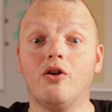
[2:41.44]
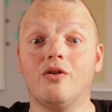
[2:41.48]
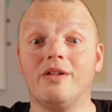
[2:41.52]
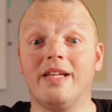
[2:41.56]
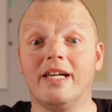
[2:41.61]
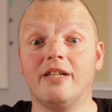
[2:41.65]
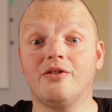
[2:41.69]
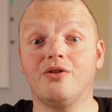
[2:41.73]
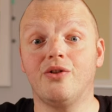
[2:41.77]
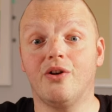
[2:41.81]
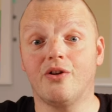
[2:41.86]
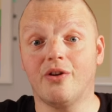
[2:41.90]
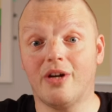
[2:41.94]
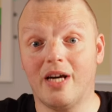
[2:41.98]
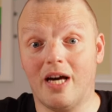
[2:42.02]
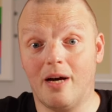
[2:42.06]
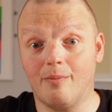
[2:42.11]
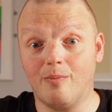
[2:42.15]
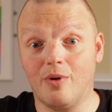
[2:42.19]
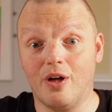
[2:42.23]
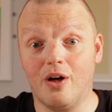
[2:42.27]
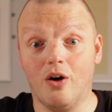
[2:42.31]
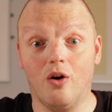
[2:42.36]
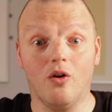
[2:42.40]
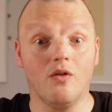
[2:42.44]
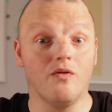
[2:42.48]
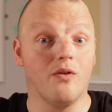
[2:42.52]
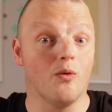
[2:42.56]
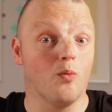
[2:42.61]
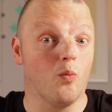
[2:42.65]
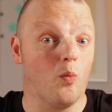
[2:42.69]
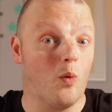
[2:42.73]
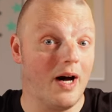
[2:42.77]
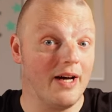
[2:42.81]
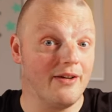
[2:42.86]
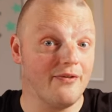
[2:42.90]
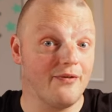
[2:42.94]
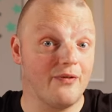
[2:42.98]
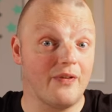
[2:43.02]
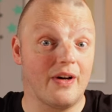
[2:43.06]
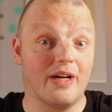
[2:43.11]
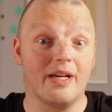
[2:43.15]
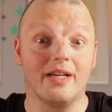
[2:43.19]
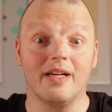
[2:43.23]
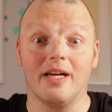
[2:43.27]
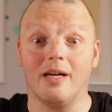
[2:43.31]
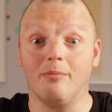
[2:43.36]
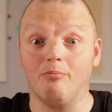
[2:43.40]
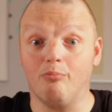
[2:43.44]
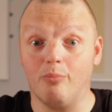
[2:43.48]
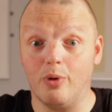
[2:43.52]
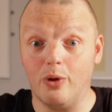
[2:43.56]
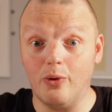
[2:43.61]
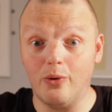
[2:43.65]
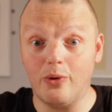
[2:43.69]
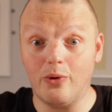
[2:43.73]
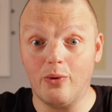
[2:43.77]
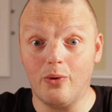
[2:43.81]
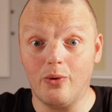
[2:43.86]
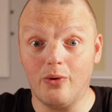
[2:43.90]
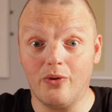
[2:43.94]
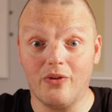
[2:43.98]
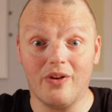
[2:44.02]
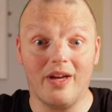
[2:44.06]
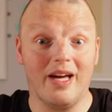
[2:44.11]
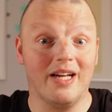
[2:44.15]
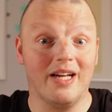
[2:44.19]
connect to your camera over Wi-Fi and Bluetooth